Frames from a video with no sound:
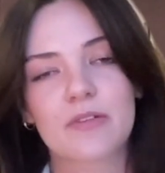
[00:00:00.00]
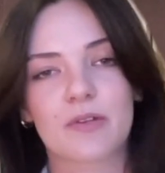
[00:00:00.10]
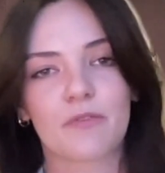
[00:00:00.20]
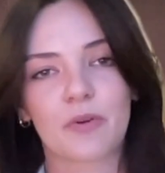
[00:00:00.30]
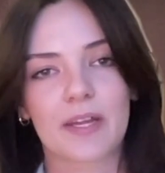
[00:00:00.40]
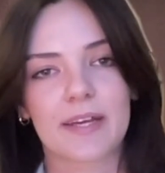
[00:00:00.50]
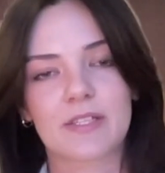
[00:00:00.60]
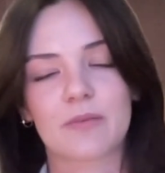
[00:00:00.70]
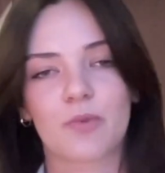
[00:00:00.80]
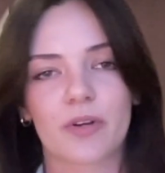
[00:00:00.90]
so if you would like
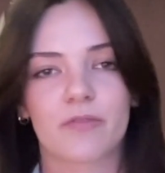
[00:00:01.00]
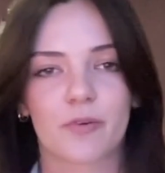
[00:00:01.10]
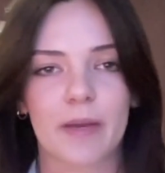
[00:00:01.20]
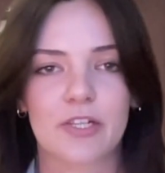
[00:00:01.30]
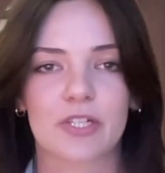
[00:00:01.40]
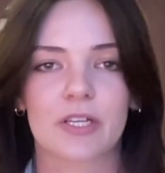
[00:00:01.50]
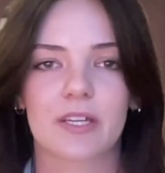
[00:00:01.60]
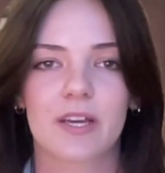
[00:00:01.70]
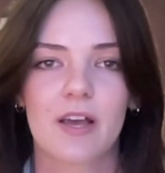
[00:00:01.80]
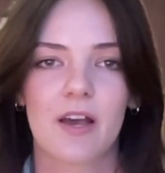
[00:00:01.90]
some more
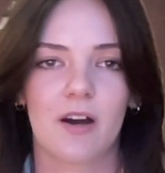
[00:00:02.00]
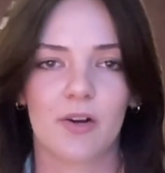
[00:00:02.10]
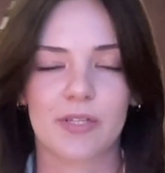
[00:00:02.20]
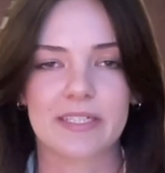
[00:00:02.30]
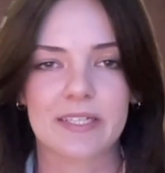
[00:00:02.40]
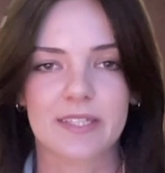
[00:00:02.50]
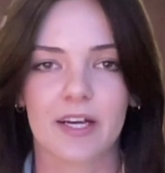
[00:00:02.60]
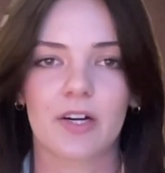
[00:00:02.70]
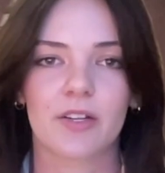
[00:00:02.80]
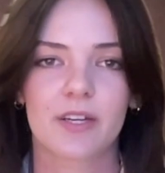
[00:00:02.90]
information or
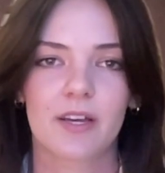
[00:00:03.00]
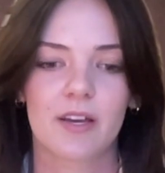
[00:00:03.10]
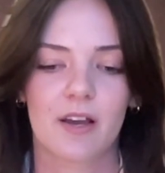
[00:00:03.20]
detailed